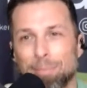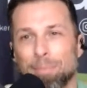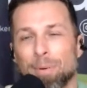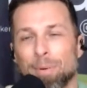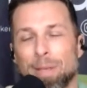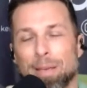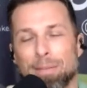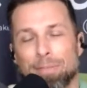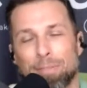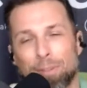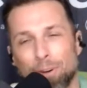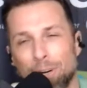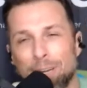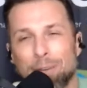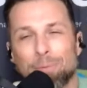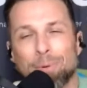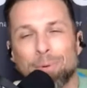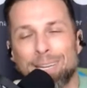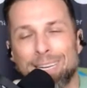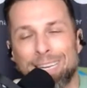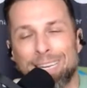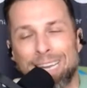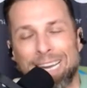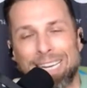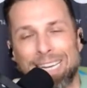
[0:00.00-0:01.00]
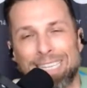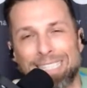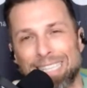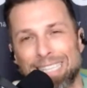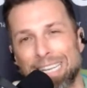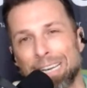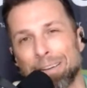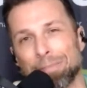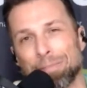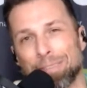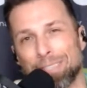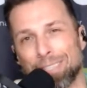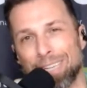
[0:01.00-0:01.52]
But we have 31 days
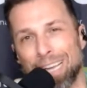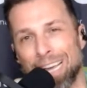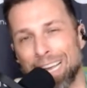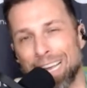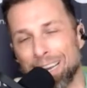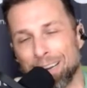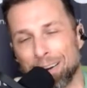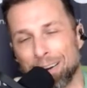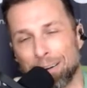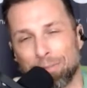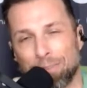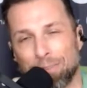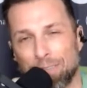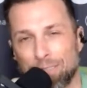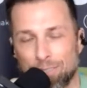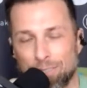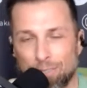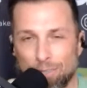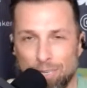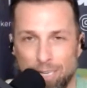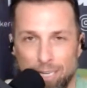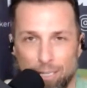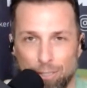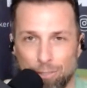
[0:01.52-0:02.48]
left to end our fiscal